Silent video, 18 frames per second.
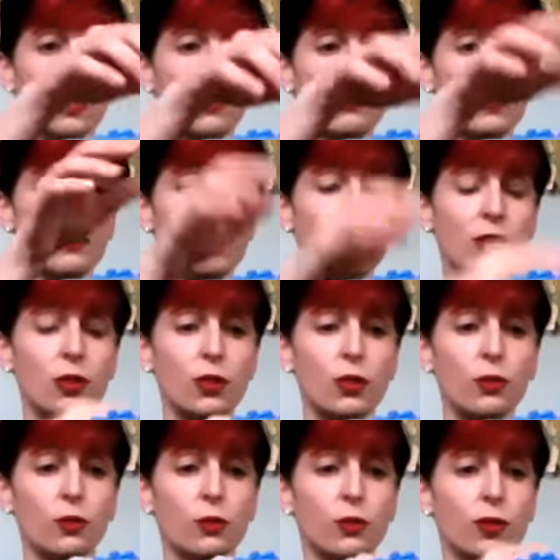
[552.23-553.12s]

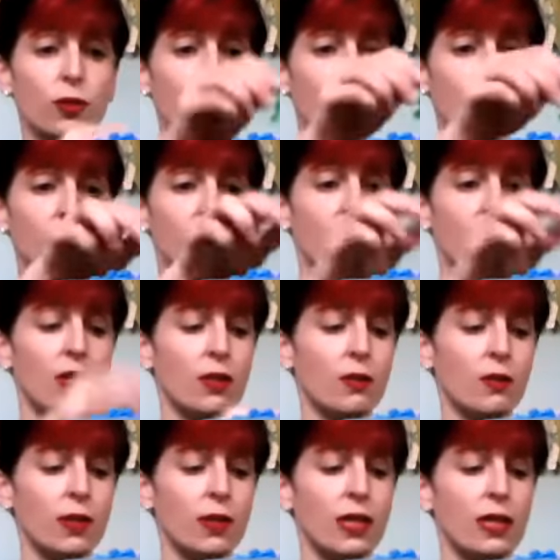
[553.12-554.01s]
52,
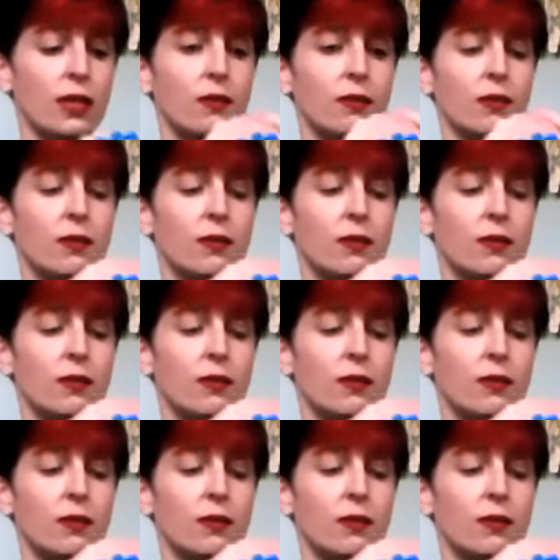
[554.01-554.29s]
53,